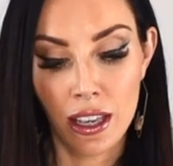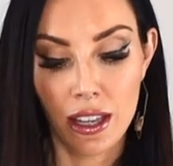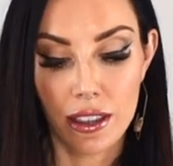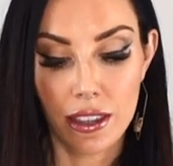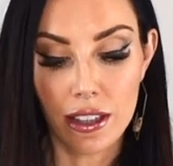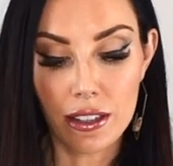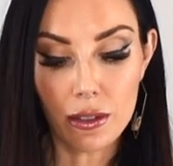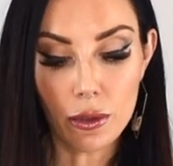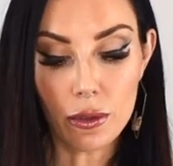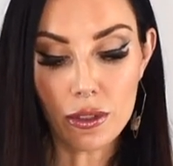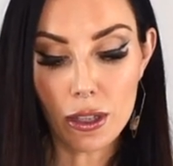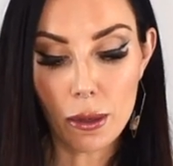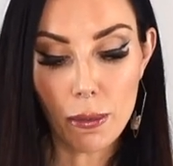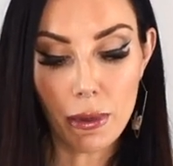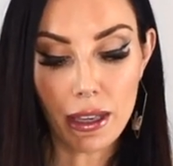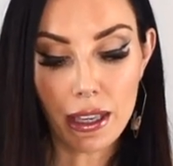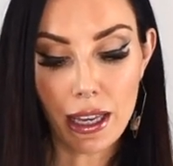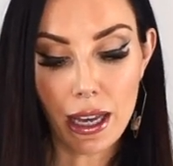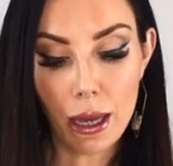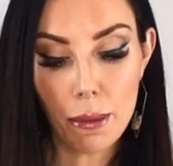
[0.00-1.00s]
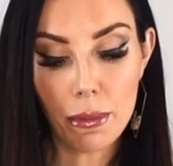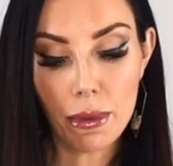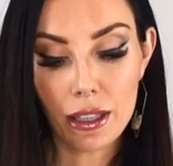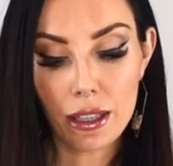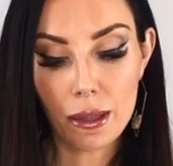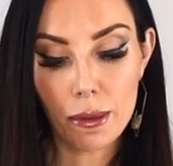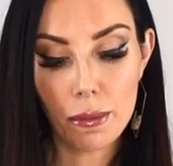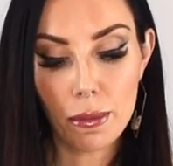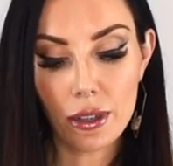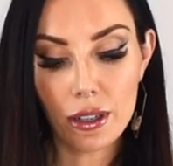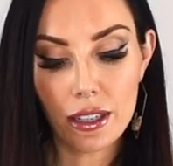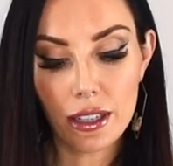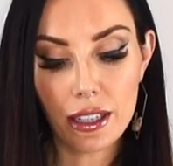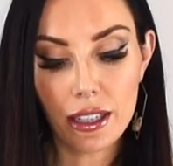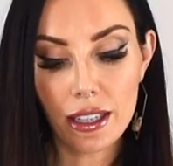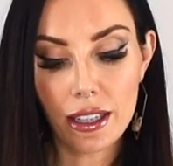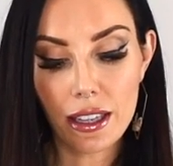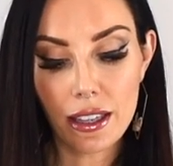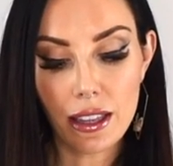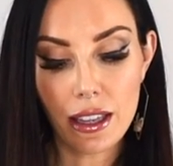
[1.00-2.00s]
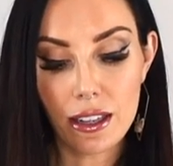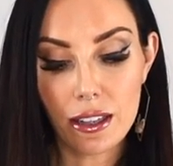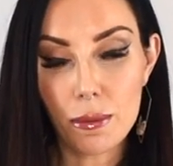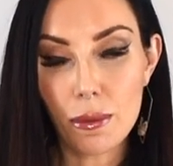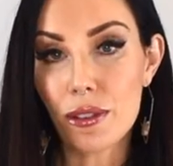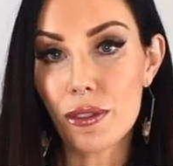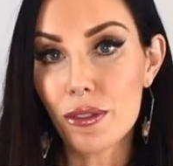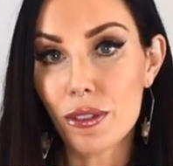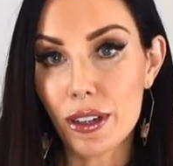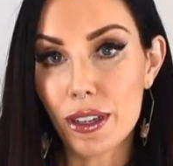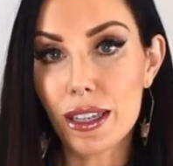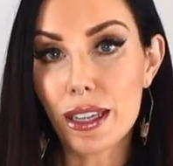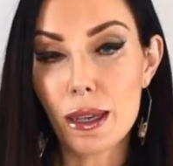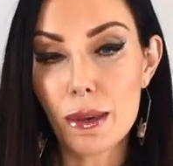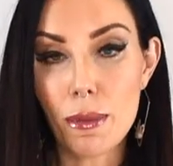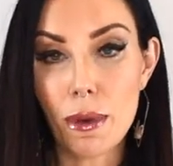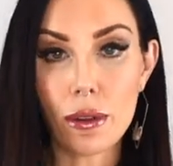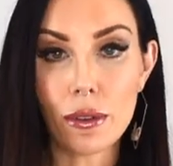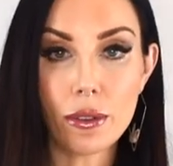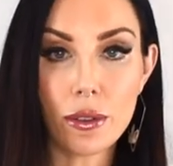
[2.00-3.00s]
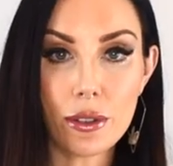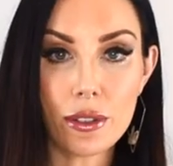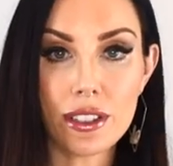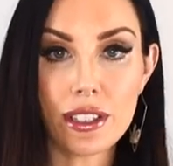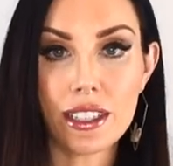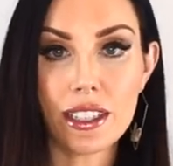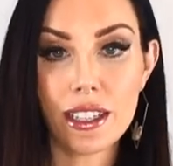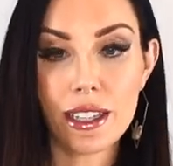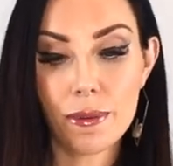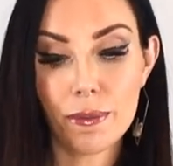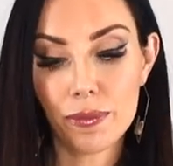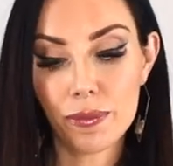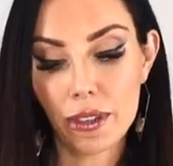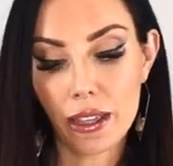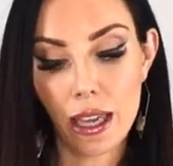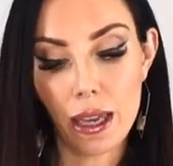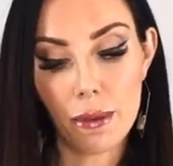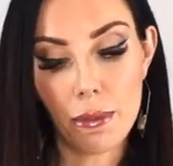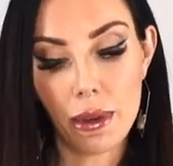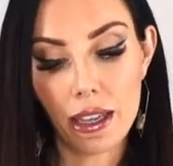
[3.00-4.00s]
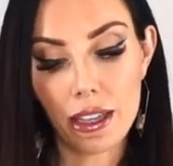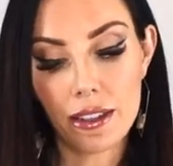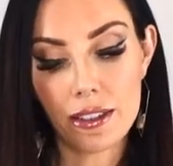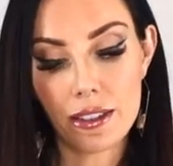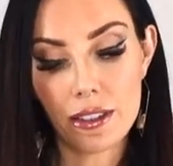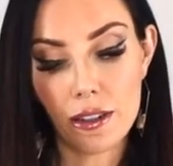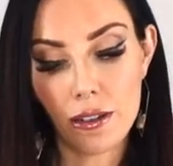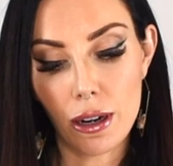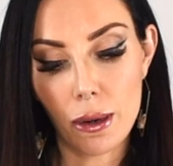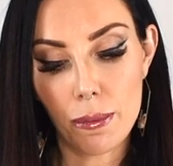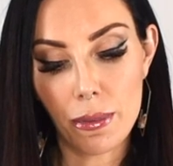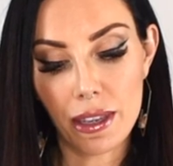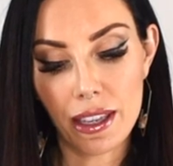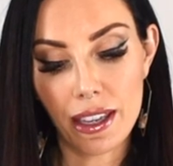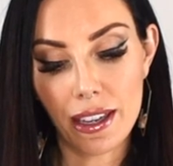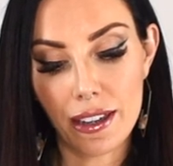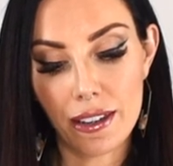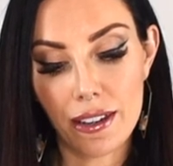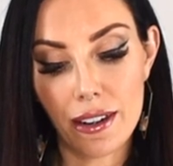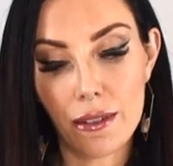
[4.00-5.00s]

There's also my karmic community, that is my free email newsletter, and my Instagram account.